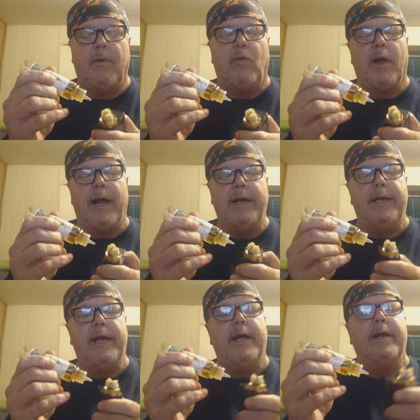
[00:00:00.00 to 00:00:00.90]
But what I
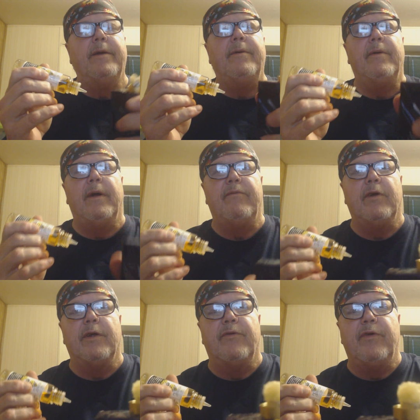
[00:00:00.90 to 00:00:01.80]
did, if
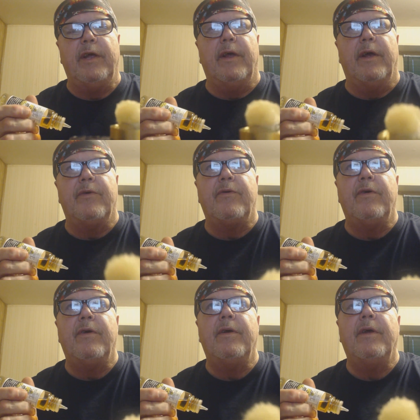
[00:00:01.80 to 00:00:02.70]
you can see this,
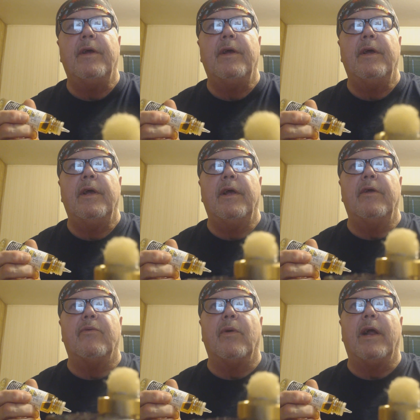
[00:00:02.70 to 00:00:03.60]

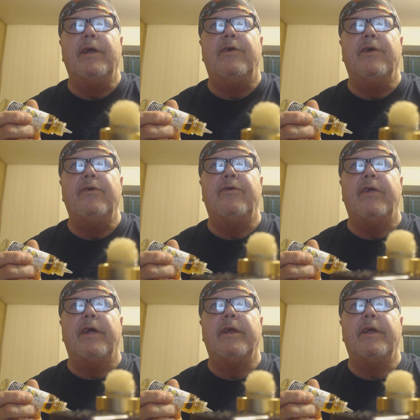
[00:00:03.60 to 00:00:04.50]
is when I
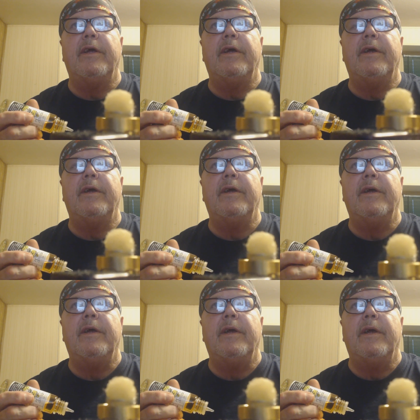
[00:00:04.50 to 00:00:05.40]
juiced it,
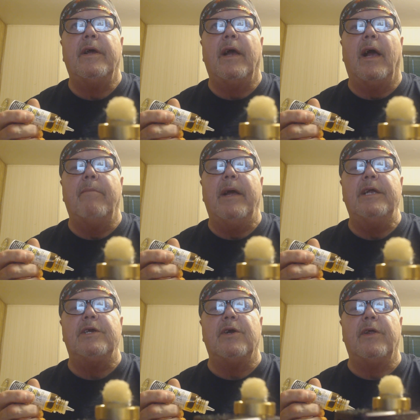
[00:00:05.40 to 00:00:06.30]
I
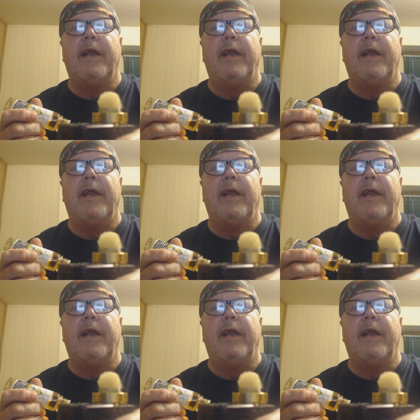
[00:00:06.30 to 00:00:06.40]
made sure